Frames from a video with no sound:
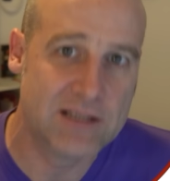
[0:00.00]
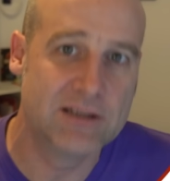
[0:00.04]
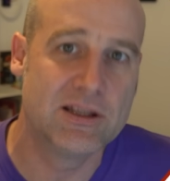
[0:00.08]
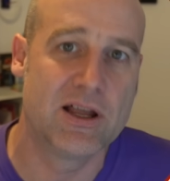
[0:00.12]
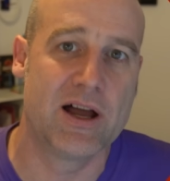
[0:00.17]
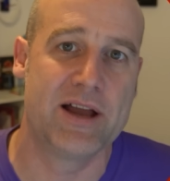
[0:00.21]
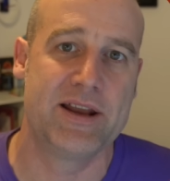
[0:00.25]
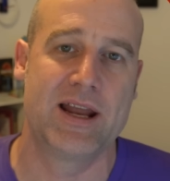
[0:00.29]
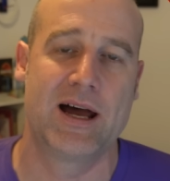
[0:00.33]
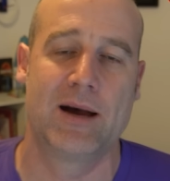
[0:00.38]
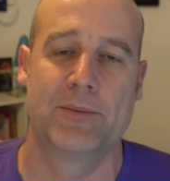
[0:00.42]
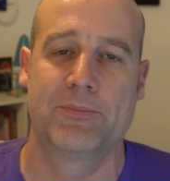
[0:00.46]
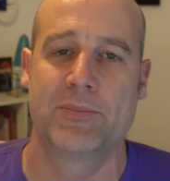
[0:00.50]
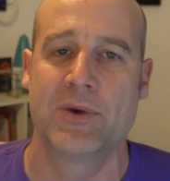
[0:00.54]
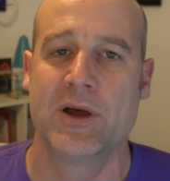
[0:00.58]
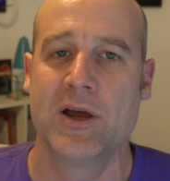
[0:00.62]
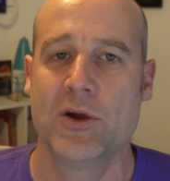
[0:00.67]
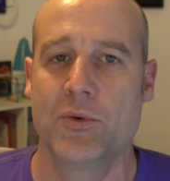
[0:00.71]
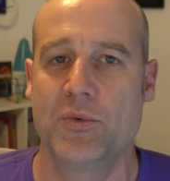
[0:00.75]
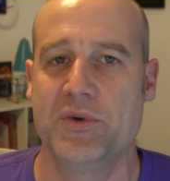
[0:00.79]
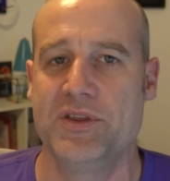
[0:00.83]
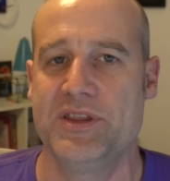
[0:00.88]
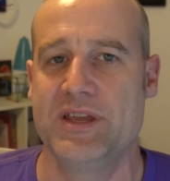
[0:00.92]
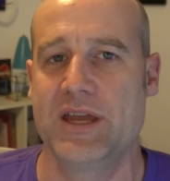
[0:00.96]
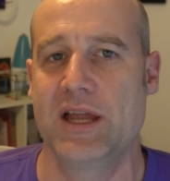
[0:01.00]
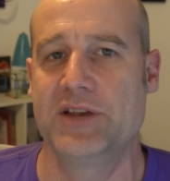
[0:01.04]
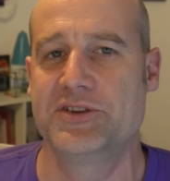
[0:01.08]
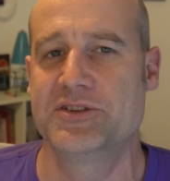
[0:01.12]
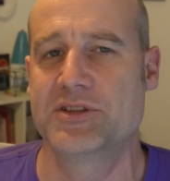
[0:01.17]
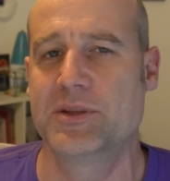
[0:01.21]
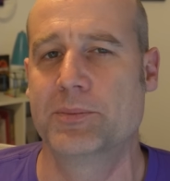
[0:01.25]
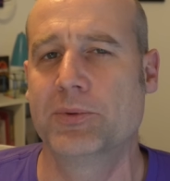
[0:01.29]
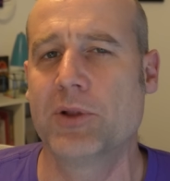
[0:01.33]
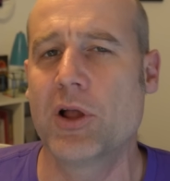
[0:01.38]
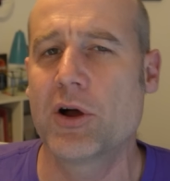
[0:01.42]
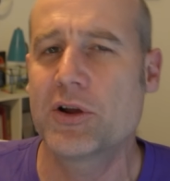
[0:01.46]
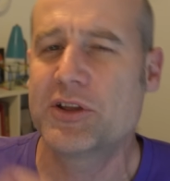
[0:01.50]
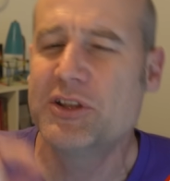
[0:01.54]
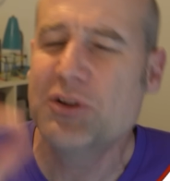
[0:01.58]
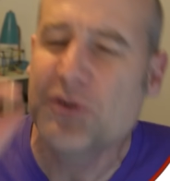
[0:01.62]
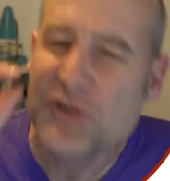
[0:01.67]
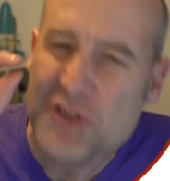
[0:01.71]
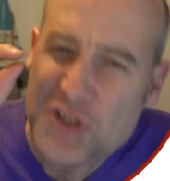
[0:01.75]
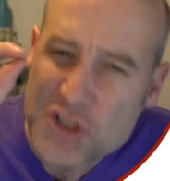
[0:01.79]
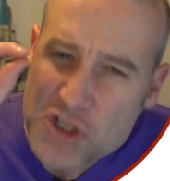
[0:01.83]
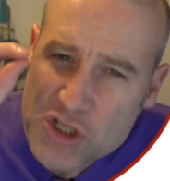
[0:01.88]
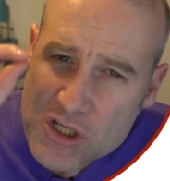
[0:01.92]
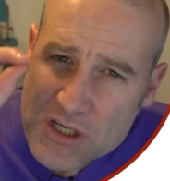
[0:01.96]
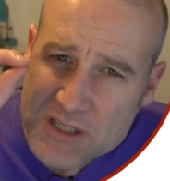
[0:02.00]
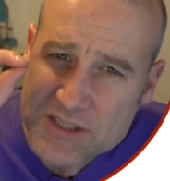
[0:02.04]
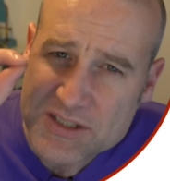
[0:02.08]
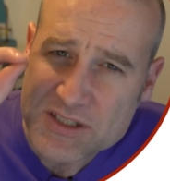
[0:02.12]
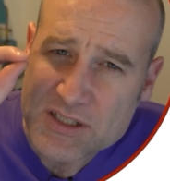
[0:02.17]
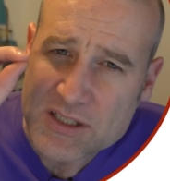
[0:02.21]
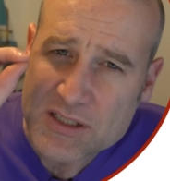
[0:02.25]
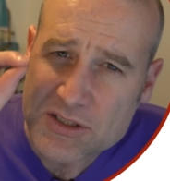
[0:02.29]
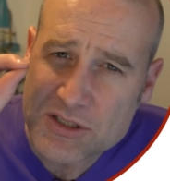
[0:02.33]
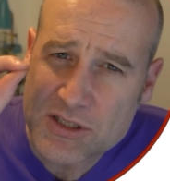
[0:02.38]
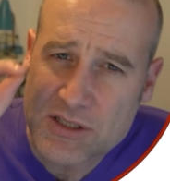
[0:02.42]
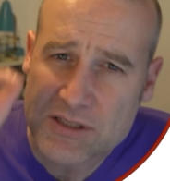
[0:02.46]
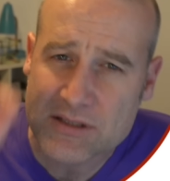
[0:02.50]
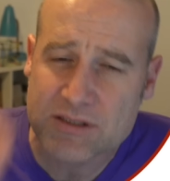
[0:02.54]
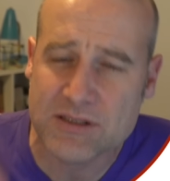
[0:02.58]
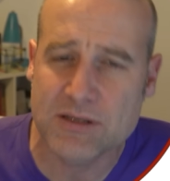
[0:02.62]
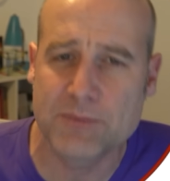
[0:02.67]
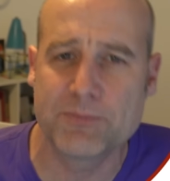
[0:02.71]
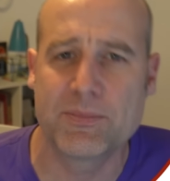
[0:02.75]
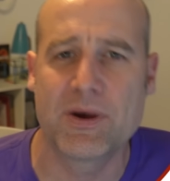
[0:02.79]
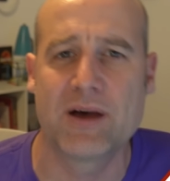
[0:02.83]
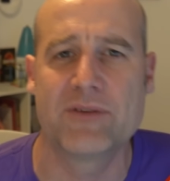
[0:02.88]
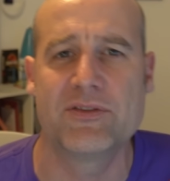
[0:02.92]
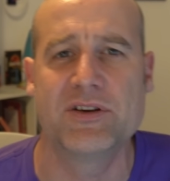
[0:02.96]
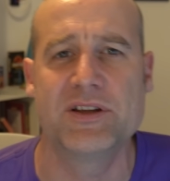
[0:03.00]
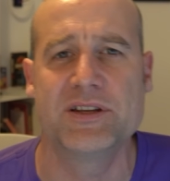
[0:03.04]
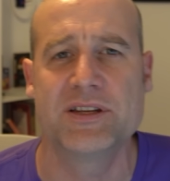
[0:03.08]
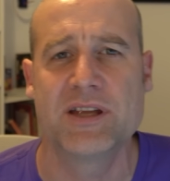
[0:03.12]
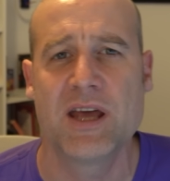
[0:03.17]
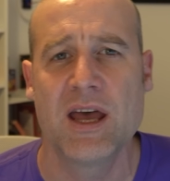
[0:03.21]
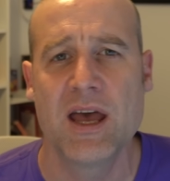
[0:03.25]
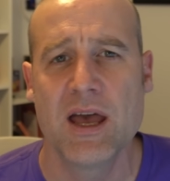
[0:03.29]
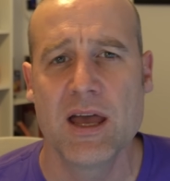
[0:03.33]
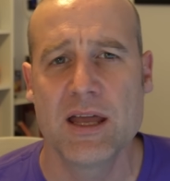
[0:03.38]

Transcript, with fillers: line up with the edge of the block, you're just, just above it.